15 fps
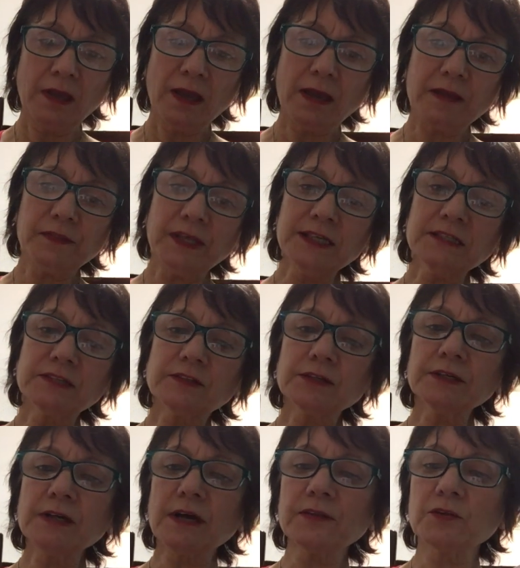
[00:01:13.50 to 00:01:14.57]
And they
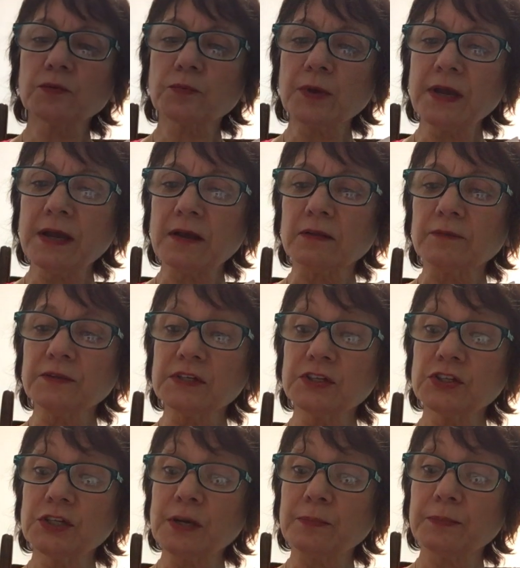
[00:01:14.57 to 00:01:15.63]
stood on the rail of the
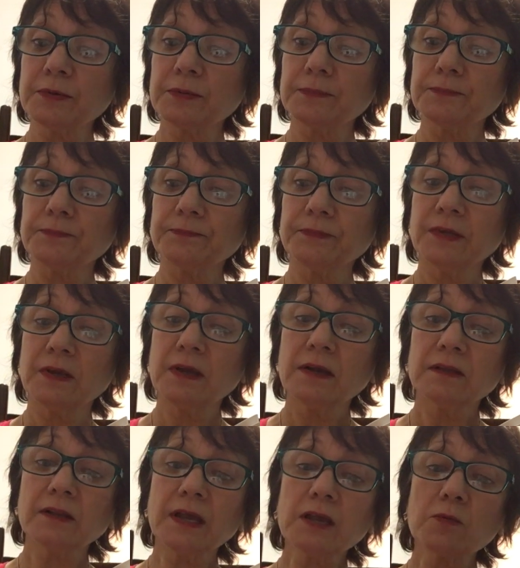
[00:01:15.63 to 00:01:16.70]
ship,
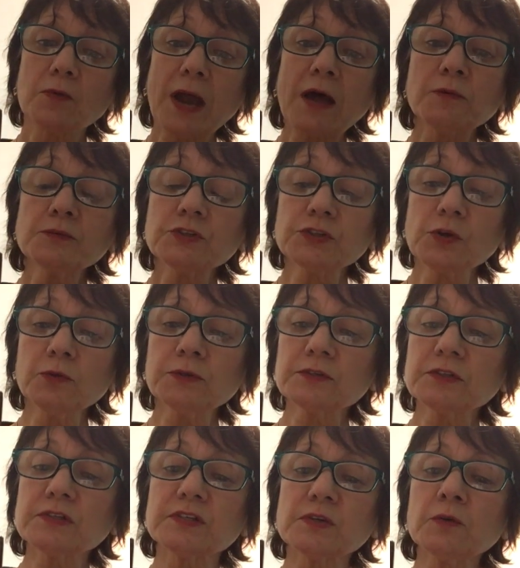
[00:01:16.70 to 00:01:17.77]
like
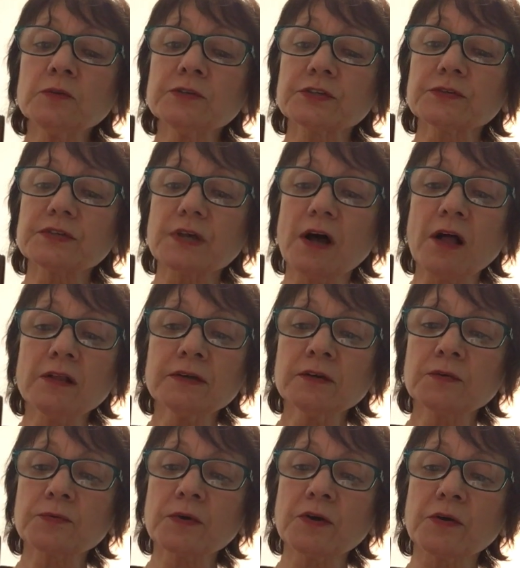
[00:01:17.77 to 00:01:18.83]
round-shouldered soldiers all in
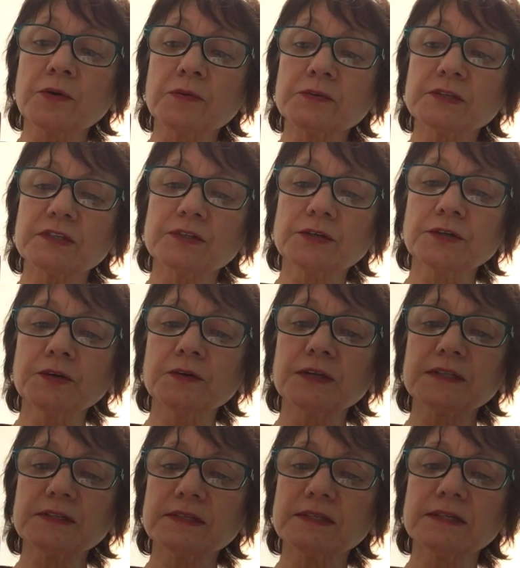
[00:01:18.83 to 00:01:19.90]
a row, stern
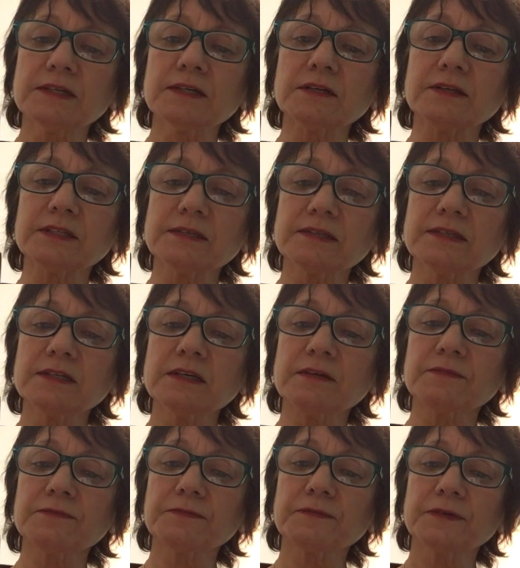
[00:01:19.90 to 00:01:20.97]
and still and stiff,
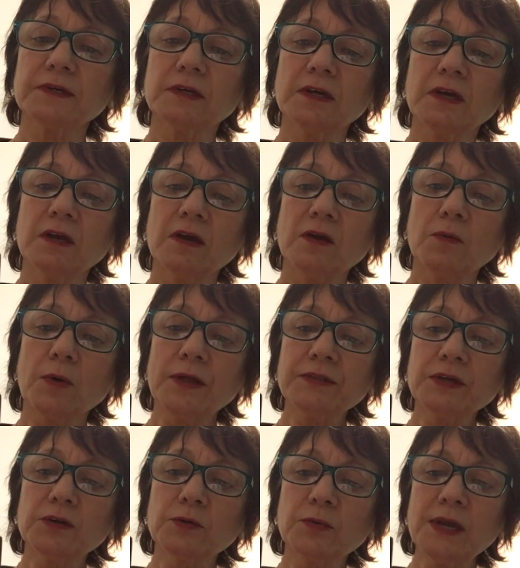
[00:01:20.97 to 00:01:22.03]
while
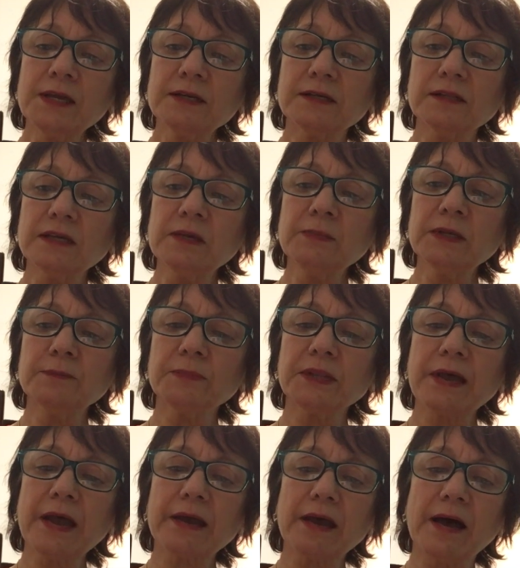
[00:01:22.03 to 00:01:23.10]
their great gleaming
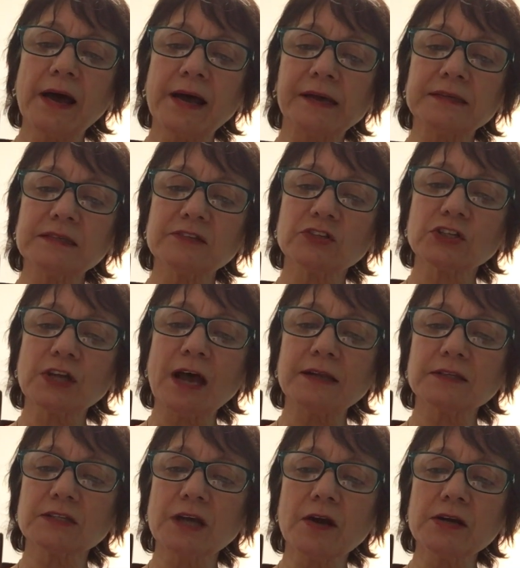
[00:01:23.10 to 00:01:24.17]
black eyes shot
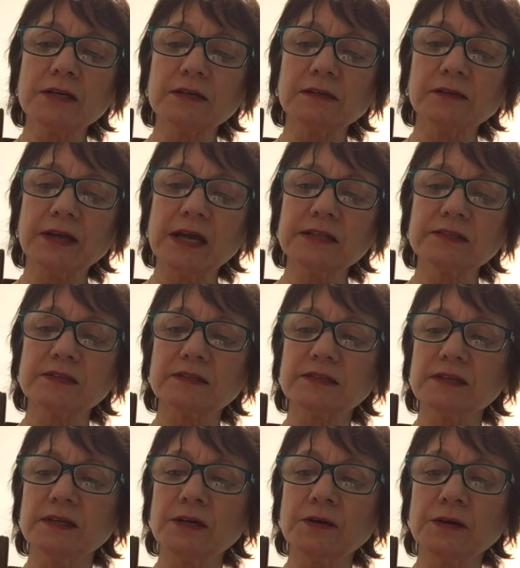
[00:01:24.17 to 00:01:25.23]
darting
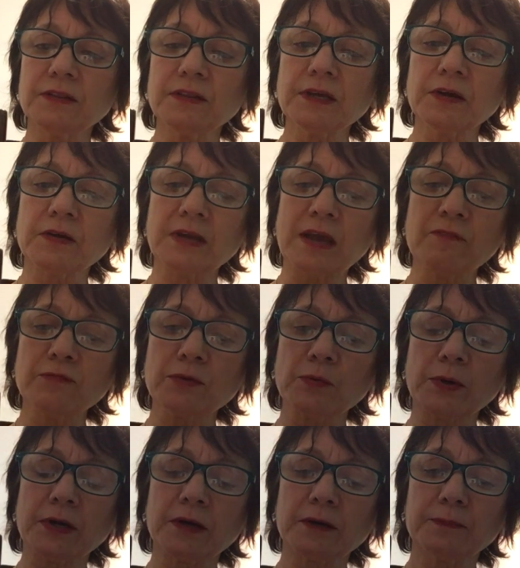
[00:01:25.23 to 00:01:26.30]
glances here and there and
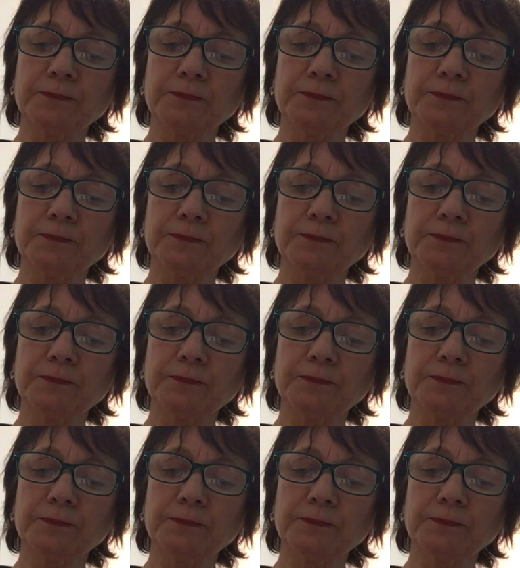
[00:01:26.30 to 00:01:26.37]
everywhere.